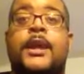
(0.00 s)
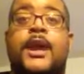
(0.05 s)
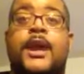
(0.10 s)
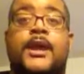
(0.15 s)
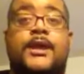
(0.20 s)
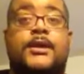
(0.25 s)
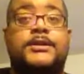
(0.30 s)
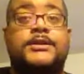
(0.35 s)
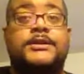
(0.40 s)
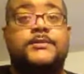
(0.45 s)

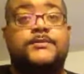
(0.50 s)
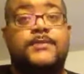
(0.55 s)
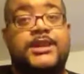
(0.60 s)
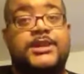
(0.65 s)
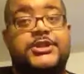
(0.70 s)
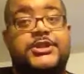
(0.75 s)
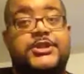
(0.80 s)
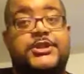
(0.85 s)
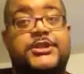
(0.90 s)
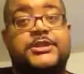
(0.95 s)
And also make
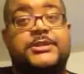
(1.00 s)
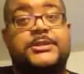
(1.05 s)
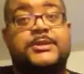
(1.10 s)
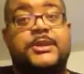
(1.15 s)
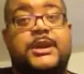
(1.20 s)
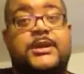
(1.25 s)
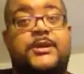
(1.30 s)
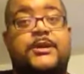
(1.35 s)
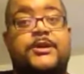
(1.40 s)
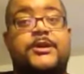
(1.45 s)
sure you
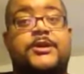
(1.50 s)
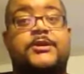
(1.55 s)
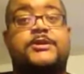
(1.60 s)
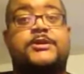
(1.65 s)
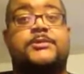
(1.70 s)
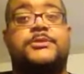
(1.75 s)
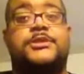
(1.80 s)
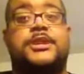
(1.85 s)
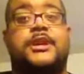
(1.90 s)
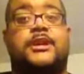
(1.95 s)
subscribe to her
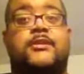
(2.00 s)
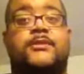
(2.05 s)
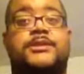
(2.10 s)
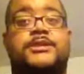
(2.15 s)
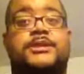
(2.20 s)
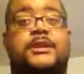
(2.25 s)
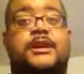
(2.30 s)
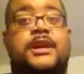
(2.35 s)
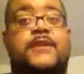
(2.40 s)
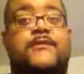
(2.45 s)
YouTube channel, which
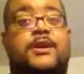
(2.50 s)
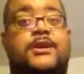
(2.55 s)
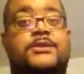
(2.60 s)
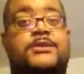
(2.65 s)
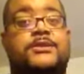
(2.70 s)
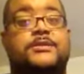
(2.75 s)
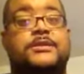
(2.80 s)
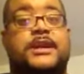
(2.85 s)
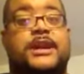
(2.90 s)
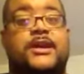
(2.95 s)
I have
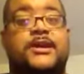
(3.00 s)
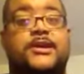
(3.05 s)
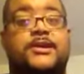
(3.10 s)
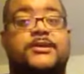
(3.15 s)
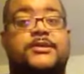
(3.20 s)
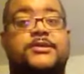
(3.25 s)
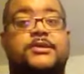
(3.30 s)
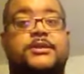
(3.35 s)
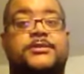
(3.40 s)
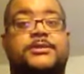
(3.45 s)
also down here in
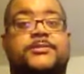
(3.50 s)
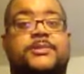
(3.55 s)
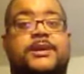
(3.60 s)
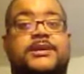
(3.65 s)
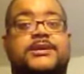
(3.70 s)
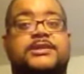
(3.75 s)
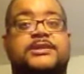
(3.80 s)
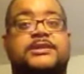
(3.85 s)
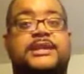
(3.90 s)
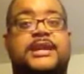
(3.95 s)
the description
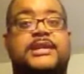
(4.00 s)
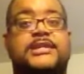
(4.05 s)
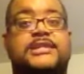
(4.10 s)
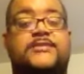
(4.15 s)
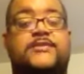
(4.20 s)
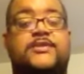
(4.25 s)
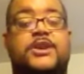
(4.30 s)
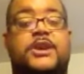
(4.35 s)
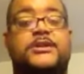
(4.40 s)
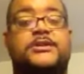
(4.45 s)
box, just in case
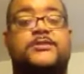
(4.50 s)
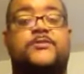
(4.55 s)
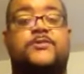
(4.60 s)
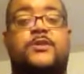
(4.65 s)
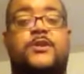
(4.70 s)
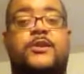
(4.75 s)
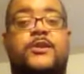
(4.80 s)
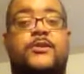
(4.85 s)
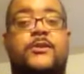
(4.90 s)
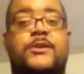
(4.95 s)
if you guys are
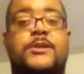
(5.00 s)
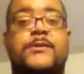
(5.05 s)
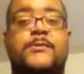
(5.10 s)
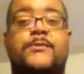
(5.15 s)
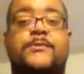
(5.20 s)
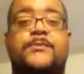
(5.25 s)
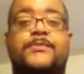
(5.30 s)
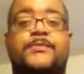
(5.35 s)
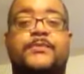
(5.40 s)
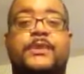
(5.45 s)
wondering,
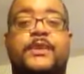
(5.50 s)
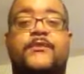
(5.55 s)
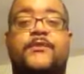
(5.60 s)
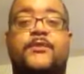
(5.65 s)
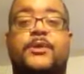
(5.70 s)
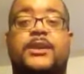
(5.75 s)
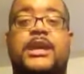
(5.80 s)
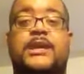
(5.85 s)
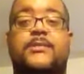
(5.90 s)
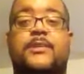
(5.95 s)
if you
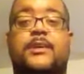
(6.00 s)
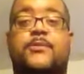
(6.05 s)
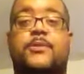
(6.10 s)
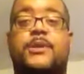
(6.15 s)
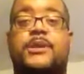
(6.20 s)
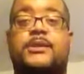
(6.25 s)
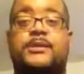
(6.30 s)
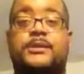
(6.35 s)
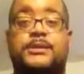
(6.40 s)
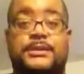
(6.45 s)
want to keep up
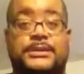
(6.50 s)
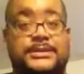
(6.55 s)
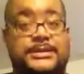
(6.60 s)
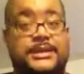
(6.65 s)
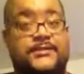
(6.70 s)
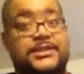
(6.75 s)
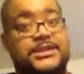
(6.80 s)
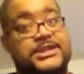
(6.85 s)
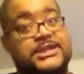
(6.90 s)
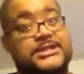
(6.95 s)
with
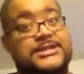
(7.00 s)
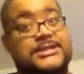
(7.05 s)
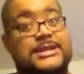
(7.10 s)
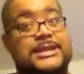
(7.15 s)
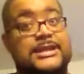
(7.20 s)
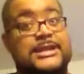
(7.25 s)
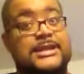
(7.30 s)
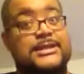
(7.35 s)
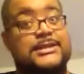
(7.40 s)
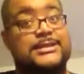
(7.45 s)
stuff that she's
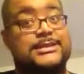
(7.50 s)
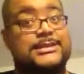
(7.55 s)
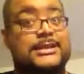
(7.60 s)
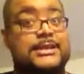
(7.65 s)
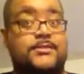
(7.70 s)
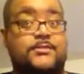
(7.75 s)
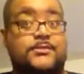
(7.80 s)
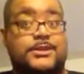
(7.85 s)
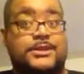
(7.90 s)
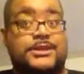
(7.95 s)
done and
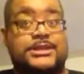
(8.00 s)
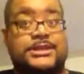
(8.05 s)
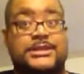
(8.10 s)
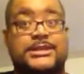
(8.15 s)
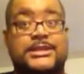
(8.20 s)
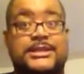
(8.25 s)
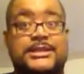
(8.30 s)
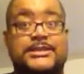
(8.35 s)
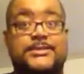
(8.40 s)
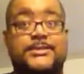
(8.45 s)
see what she
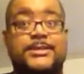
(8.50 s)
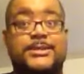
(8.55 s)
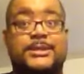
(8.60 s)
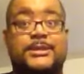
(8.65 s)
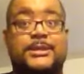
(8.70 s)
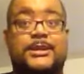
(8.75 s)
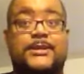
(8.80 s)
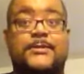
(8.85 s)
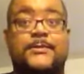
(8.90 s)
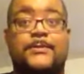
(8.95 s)
does
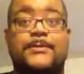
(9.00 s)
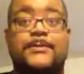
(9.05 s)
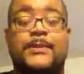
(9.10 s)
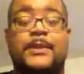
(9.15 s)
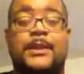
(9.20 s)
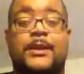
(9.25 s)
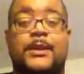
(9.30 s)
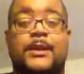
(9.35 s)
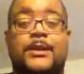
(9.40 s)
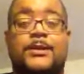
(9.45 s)
musically,
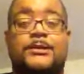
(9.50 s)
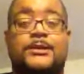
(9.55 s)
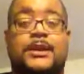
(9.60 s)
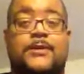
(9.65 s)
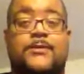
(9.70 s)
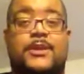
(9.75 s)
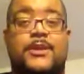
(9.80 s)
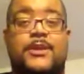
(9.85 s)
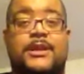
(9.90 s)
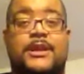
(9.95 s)
so
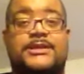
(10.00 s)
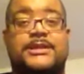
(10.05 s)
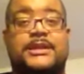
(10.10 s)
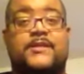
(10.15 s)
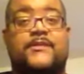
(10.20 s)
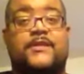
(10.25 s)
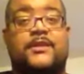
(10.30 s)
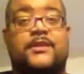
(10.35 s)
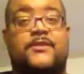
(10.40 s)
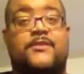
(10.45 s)
that way you guys get
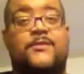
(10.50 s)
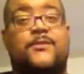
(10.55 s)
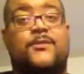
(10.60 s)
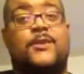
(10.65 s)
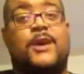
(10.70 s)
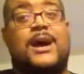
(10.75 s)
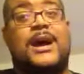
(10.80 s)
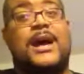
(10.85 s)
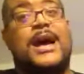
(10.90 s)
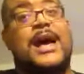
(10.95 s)
a feel of
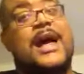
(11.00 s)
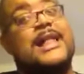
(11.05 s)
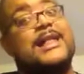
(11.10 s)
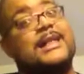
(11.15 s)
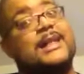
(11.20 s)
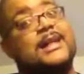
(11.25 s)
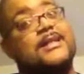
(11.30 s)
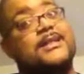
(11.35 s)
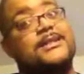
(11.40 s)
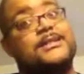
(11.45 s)
why I
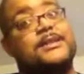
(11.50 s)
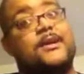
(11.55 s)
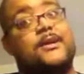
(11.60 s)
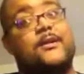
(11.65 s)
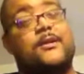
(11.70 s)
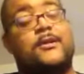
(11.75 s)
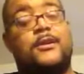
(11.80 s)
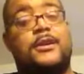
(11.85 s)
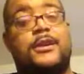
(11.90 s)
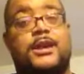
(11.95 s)
love the
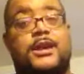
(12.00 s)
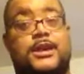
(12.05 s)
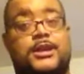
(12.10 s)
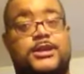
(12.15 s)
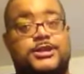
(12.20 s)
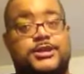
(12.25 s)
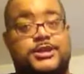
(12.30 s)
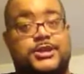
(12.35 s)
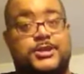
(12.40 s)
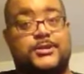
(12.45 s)
song
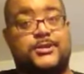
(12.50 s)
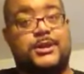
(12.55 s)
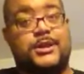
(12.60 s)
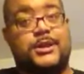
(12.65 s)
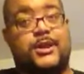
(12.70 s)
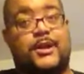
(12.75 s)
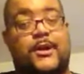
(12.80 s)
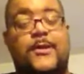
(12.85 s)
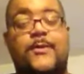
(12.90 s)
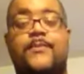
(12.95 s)
Konjo and
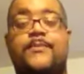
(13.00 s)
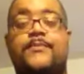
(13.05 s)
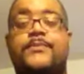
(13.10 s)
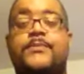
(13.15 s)
all.